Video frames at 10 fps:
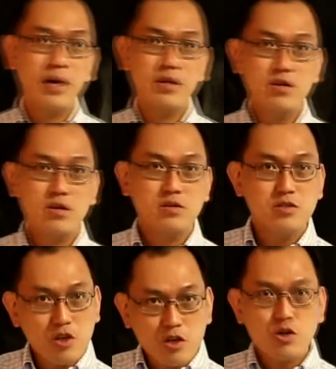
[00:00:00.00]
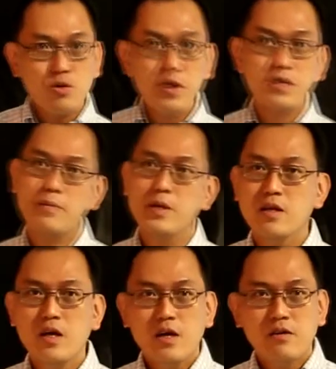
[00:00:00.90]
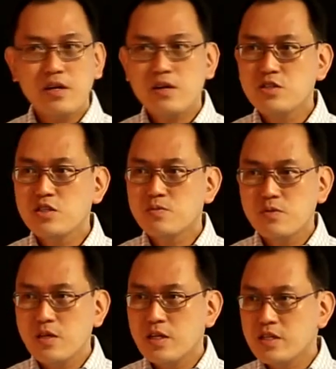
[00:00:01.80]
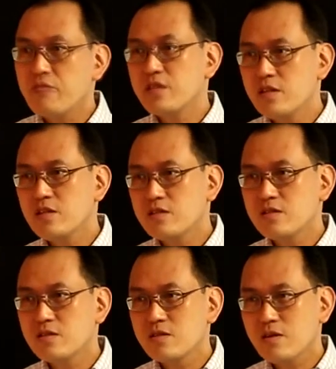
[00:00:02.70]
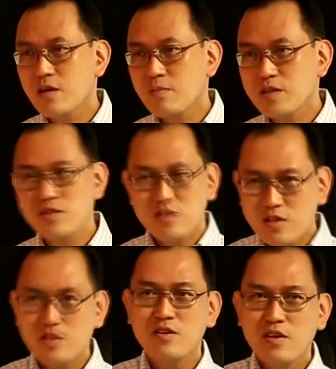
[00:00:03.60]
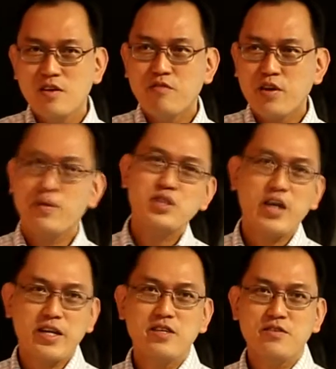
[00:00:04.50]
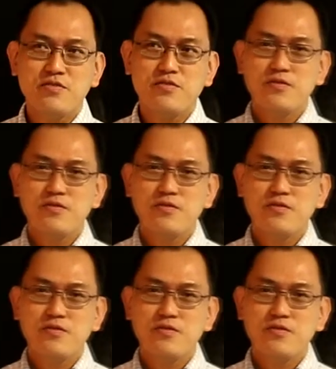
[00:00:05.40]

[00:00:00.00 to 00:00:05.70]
But you know, she also works. I mean, right now she's in her 70s, okay, but she's still very much active.